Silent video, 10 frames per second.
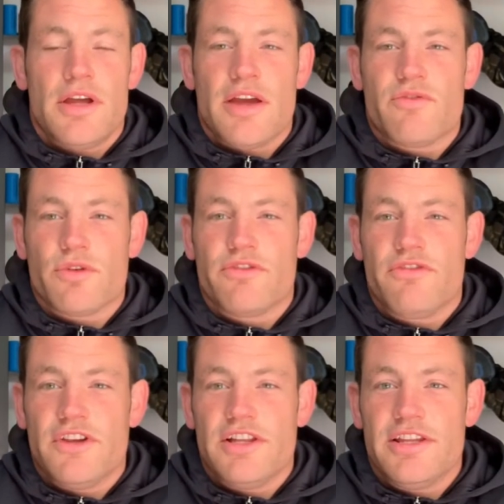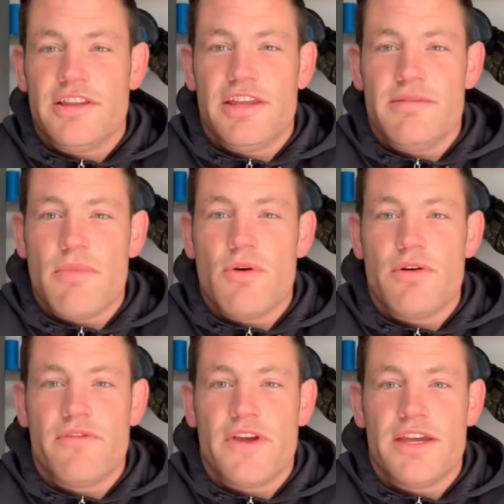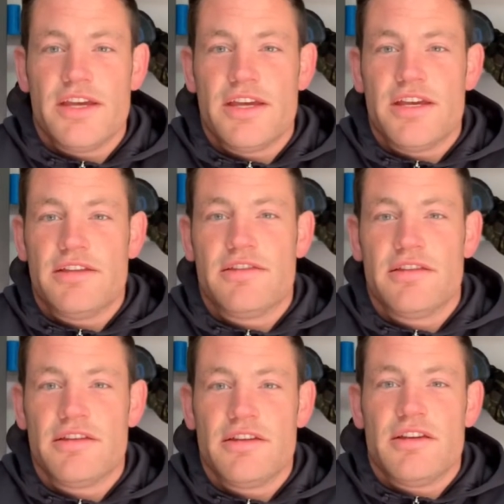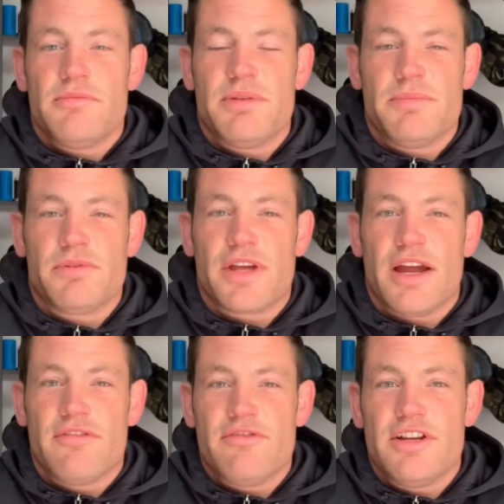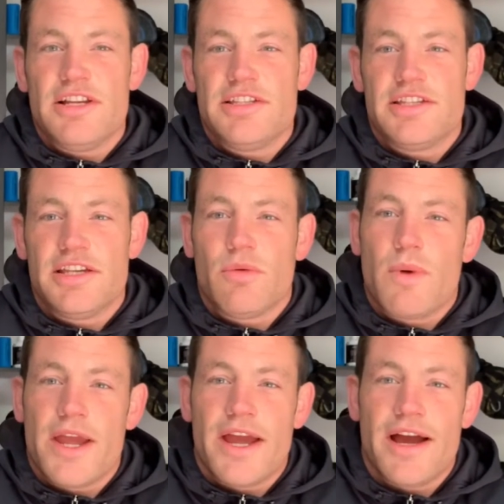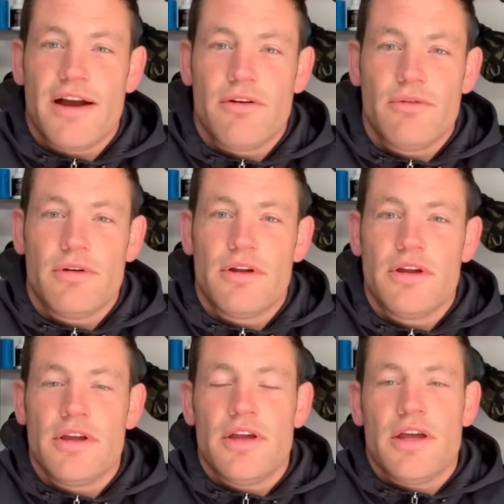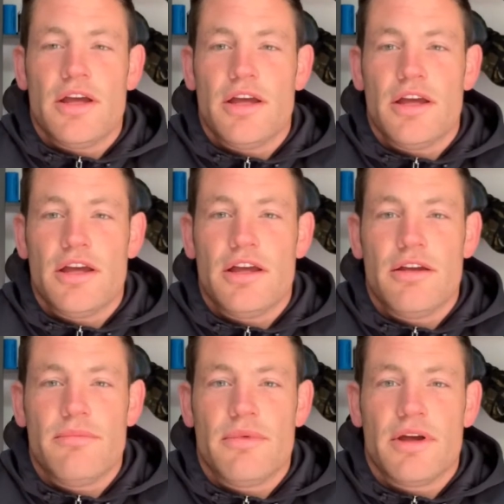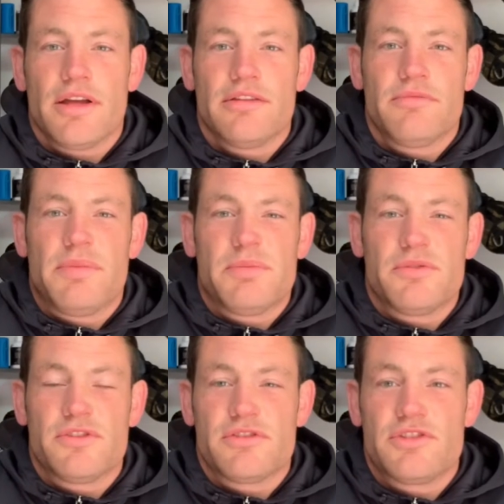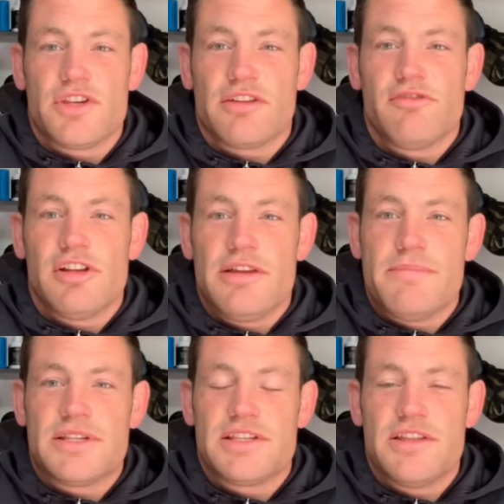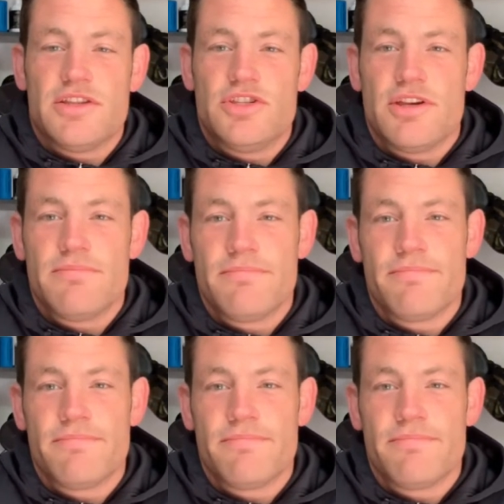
Everyone's feeling demotivated. People can't really see a way out. And people are just genuinely missing the gym.